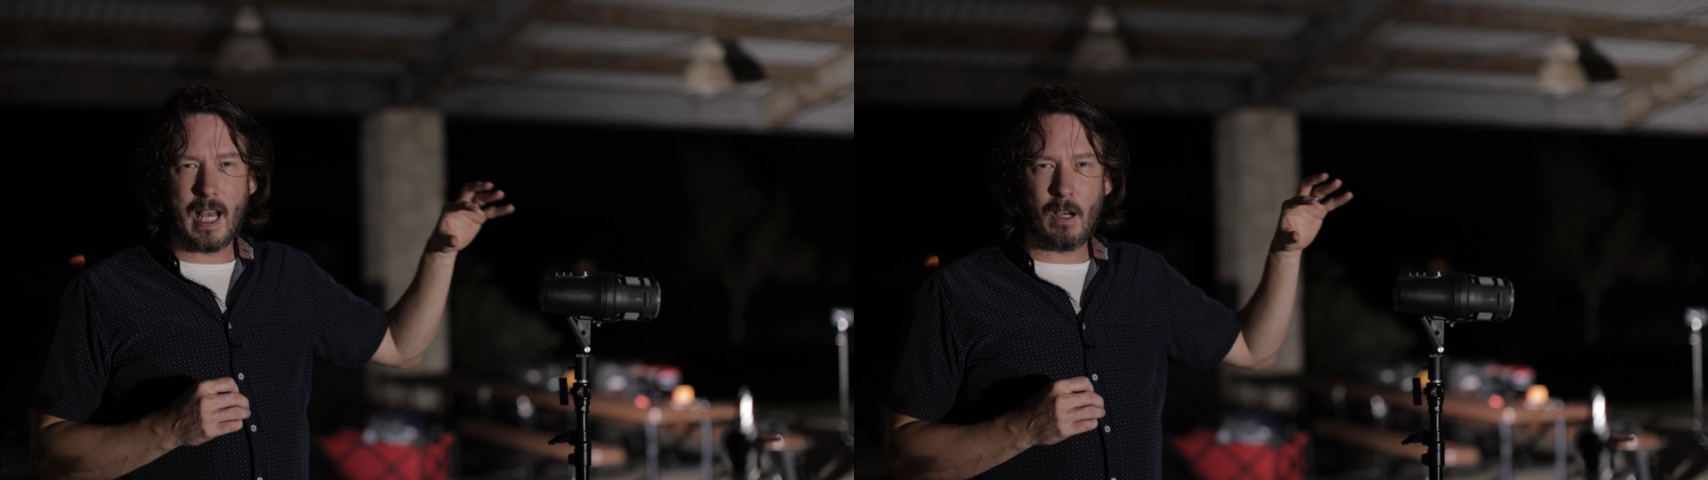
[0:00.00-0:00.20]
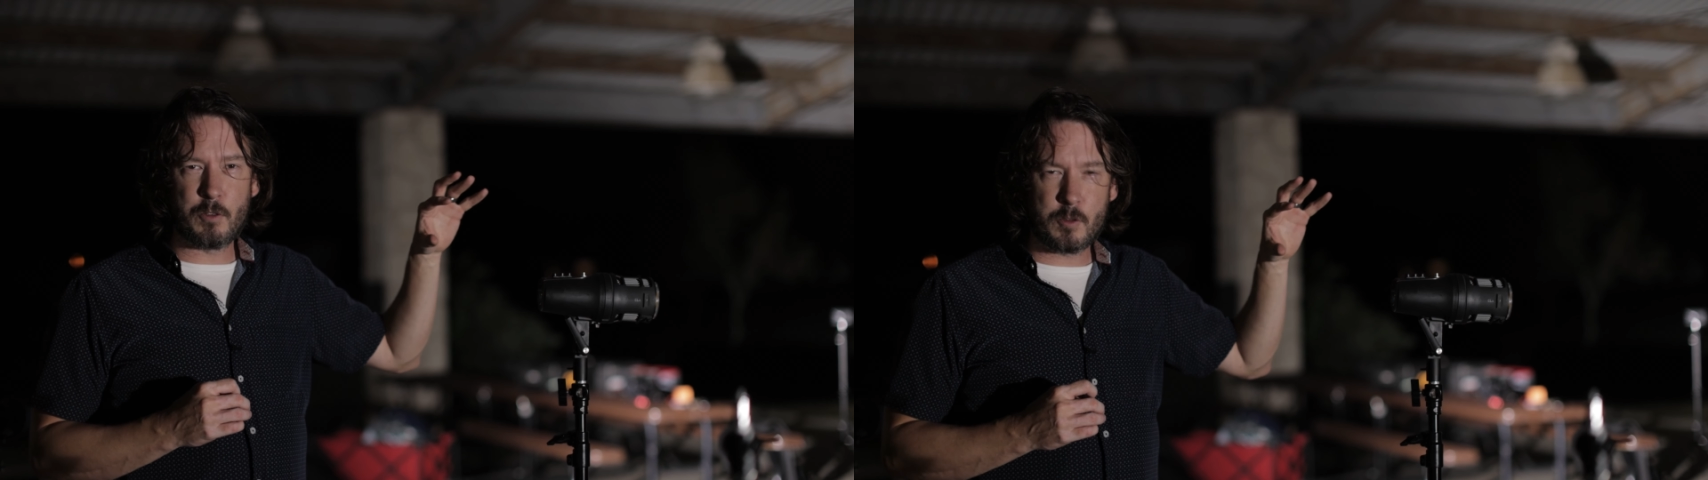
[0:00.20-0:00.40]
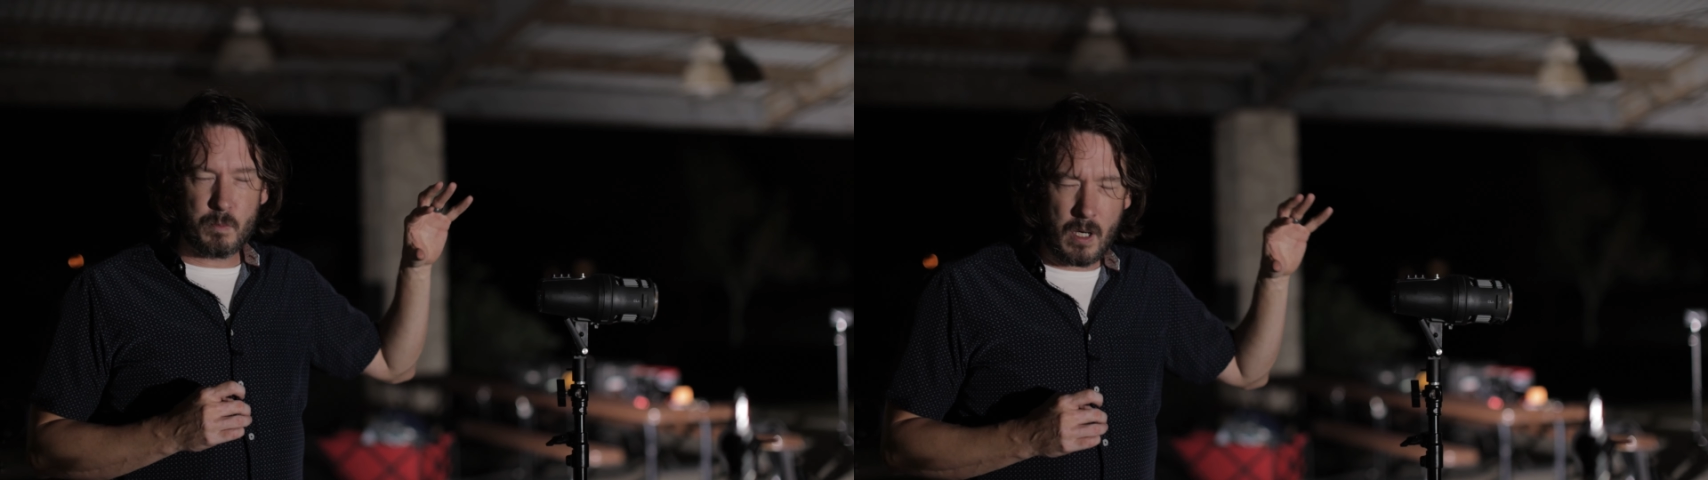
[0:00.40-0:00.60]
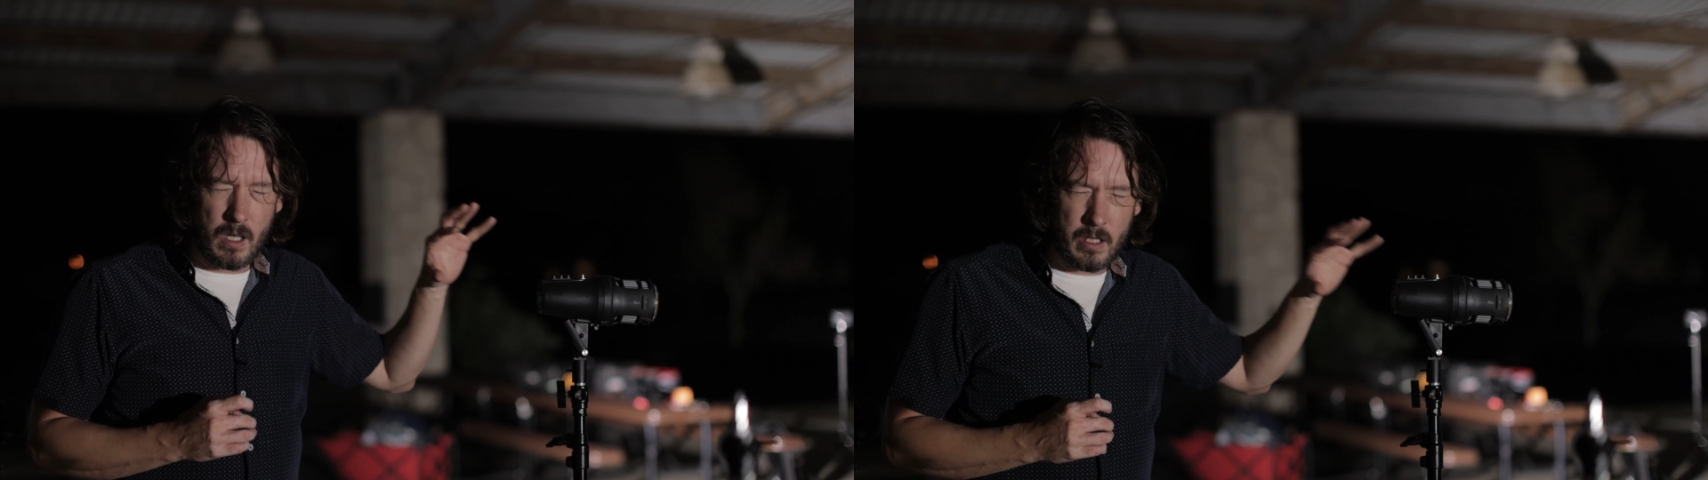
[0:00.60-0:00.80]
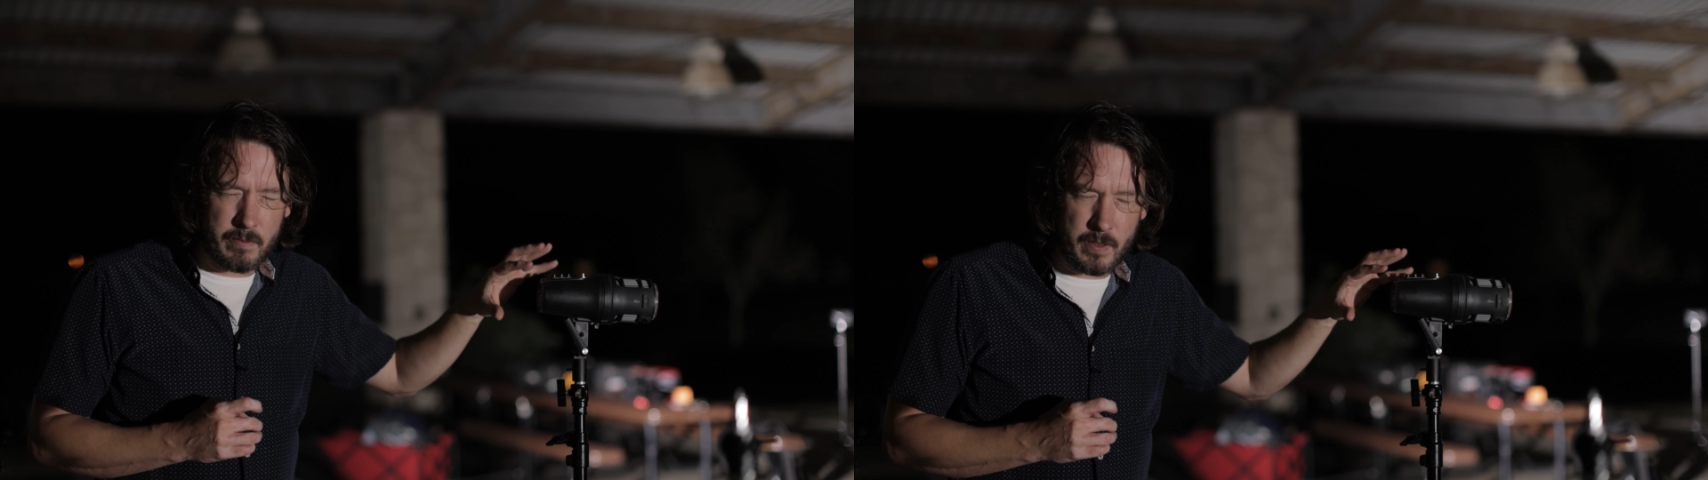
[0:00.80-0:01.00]
how
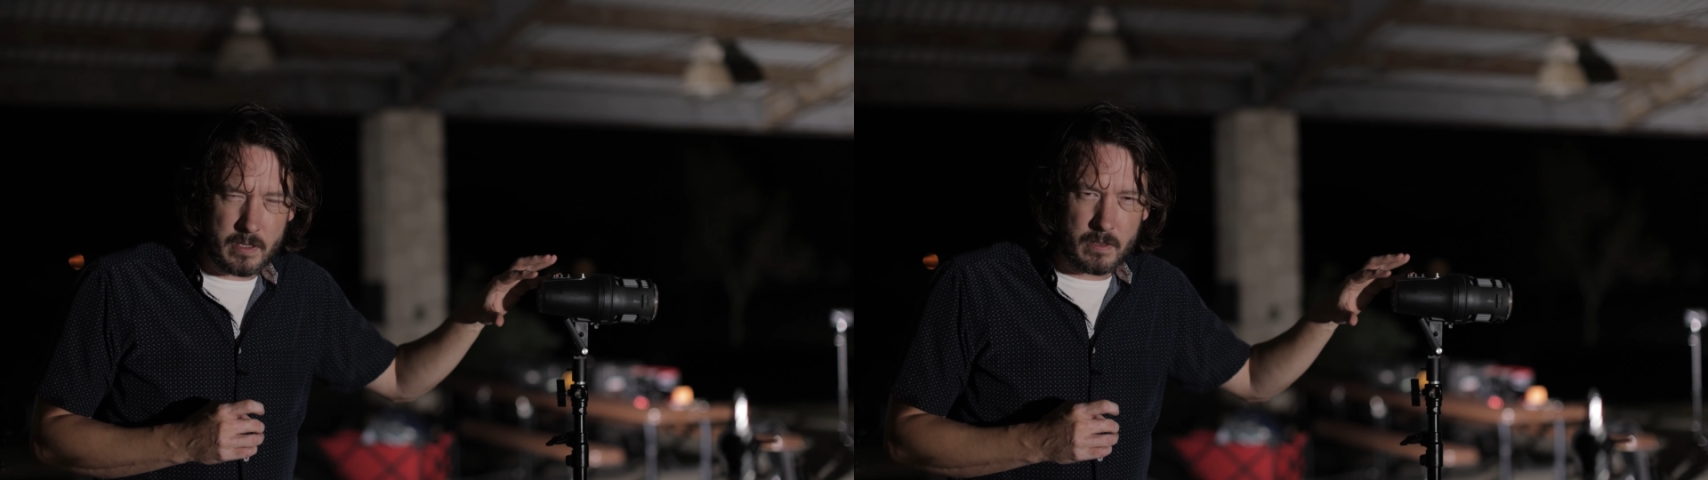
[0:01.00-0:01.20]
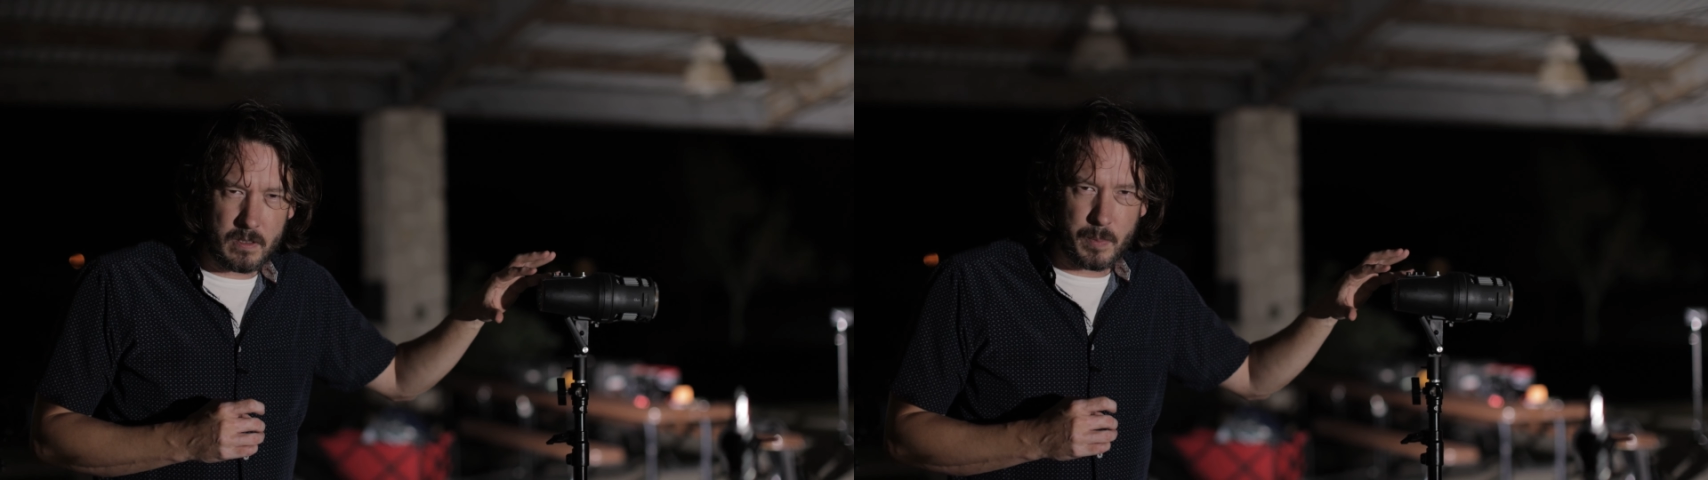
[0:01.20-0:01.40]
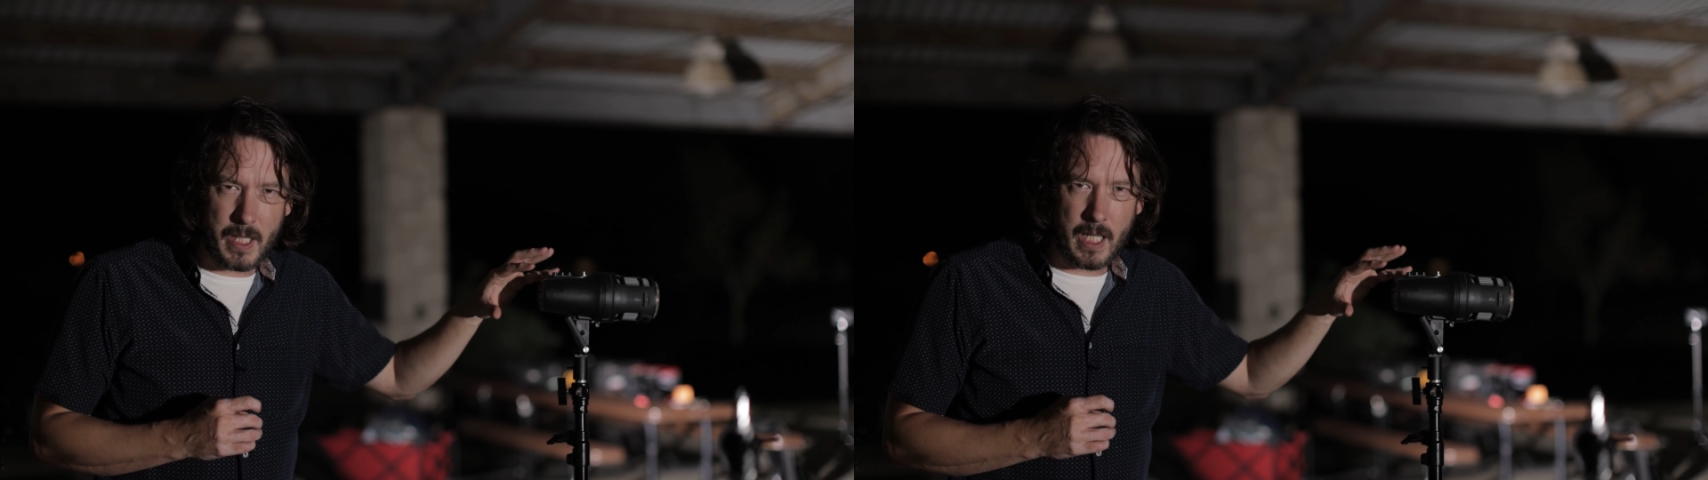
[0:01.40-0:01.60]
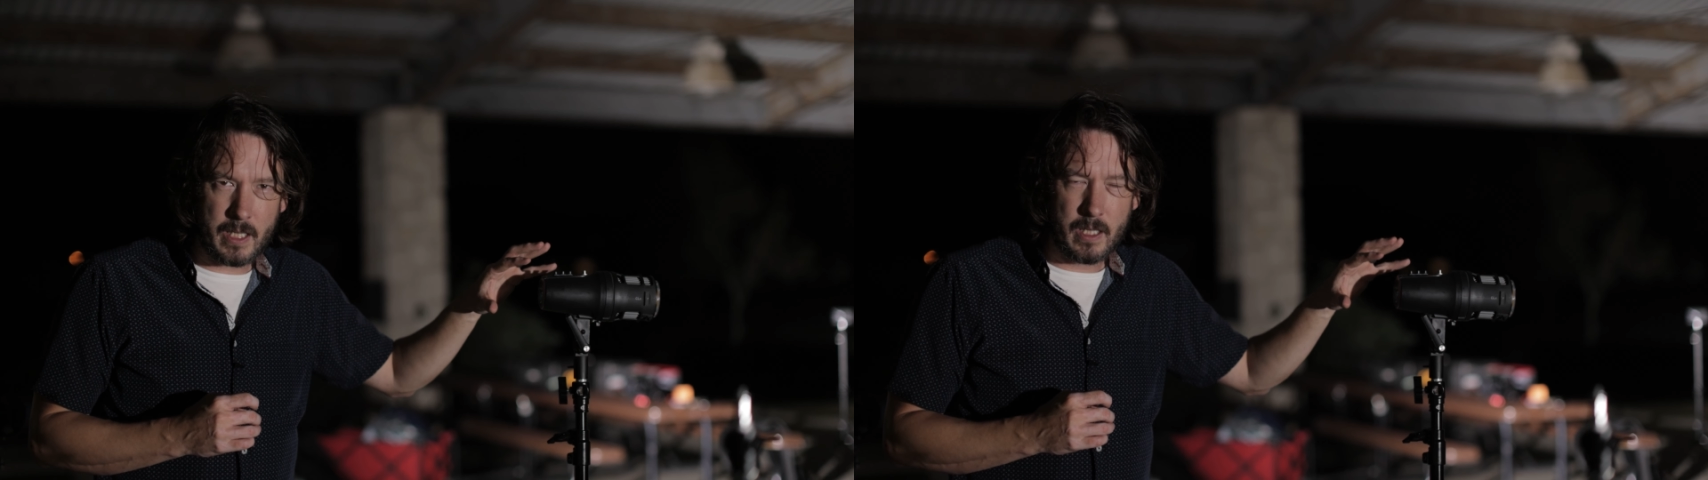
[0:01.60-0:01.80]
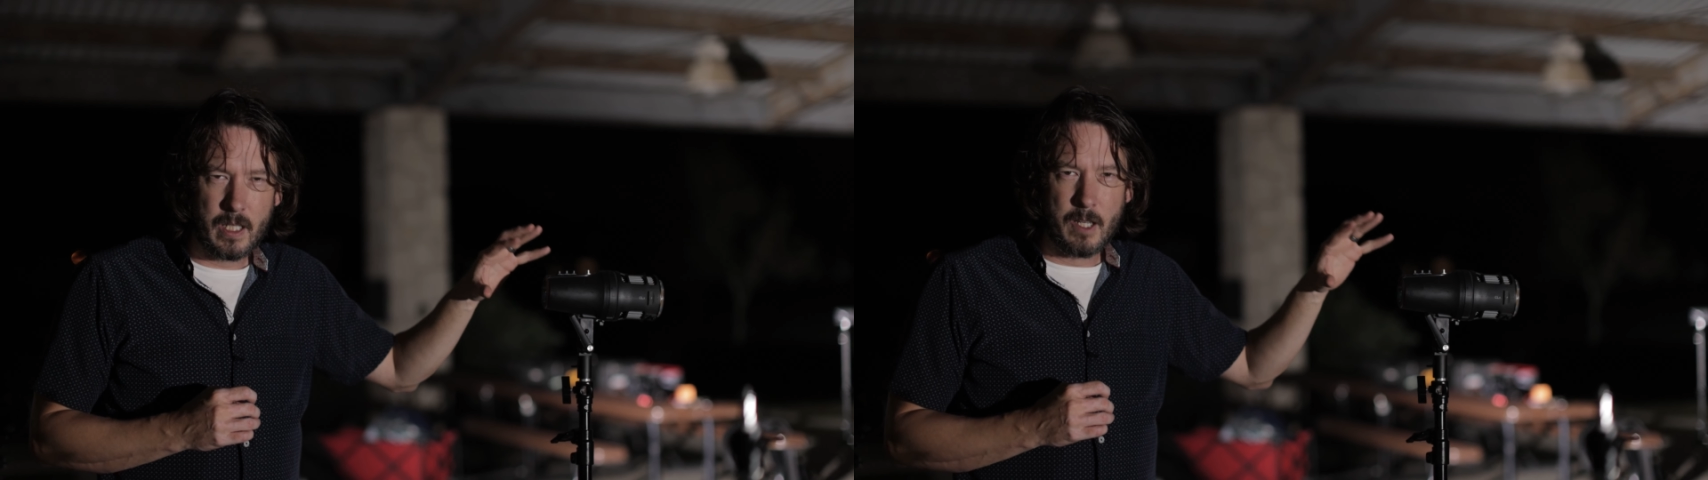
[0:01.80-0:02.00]
small it fits into a bag,